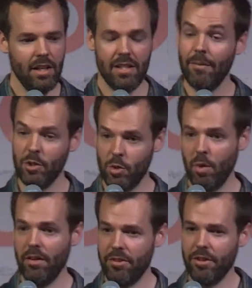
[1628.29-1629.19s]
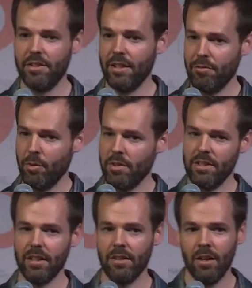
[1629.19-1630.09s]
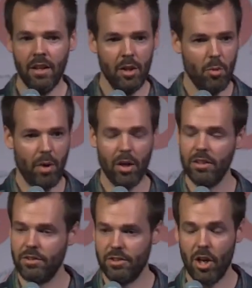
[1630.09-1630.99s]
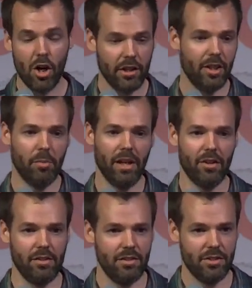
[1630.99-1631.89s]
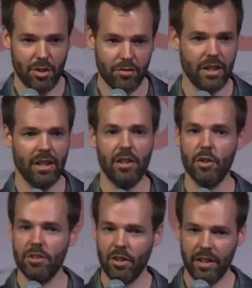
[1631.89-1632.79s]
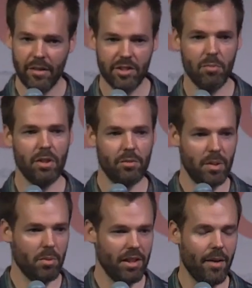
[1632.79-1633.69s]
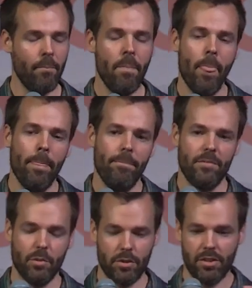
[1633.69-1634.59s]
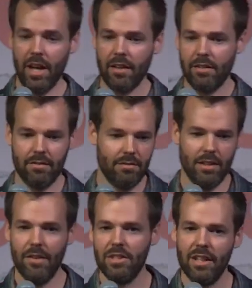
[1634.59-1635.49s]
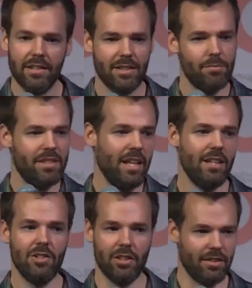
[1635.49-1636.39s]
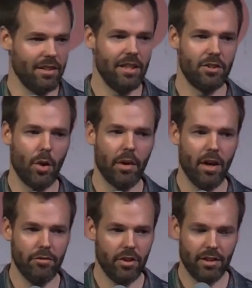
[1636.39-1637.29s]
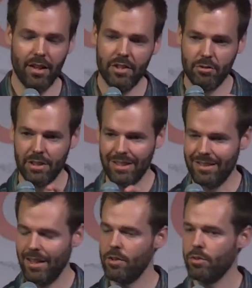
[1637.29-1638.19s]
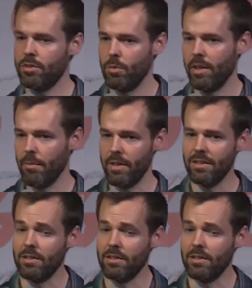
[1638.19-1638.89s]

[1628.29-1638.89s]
chapters 12, 13, and 14, Paul is talking about serving and using our gifts to build people up. So it's not, love is not some tangent that he's going off on. Love is really central to what it means